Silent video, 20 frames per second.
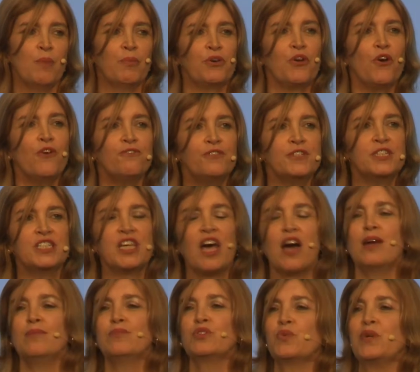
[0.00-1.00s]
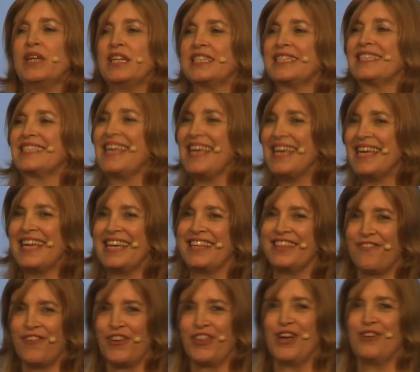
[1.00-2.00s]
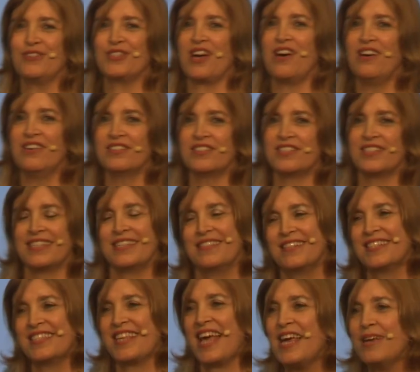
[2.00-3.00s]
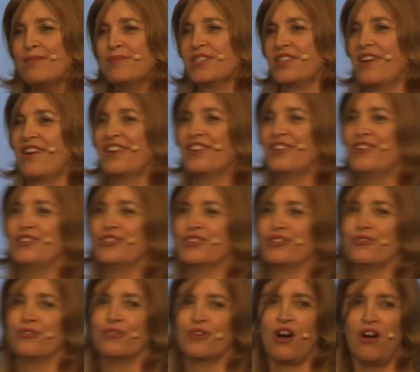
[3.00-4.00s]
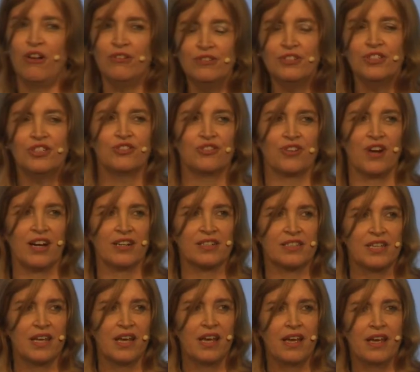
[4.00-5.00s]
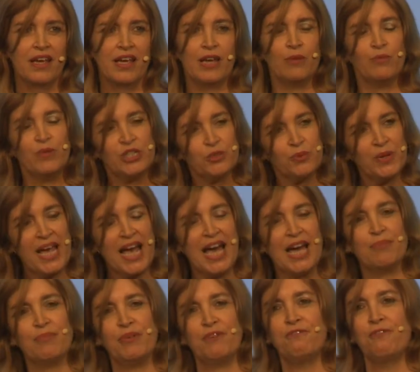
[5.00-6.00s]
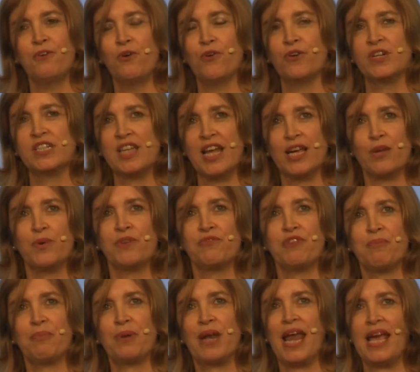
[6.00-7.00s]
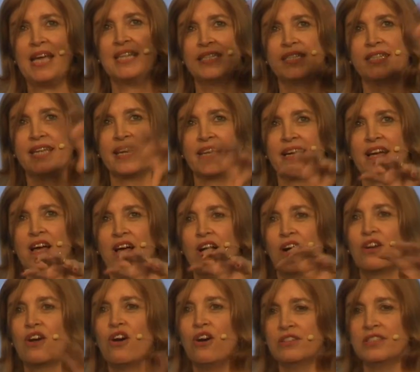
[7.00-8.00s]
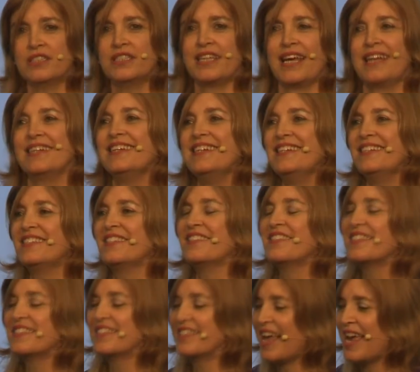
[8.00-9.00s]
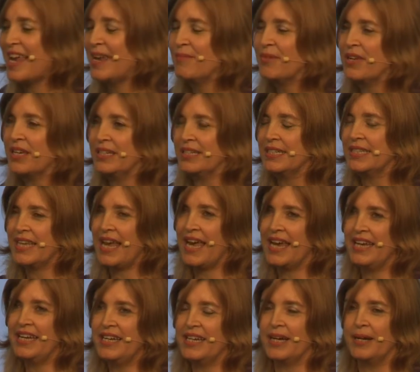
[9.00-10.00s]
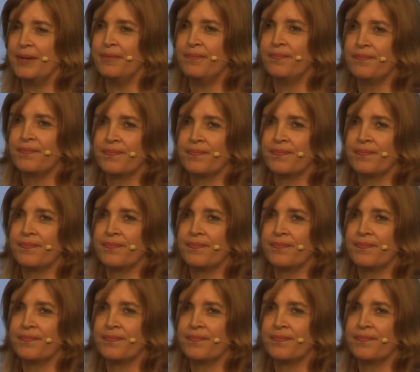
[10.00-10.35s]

But oftentimes we're seeking for those answers in the same psychological construct in which we had before. It's like we're replacing a content into the same container.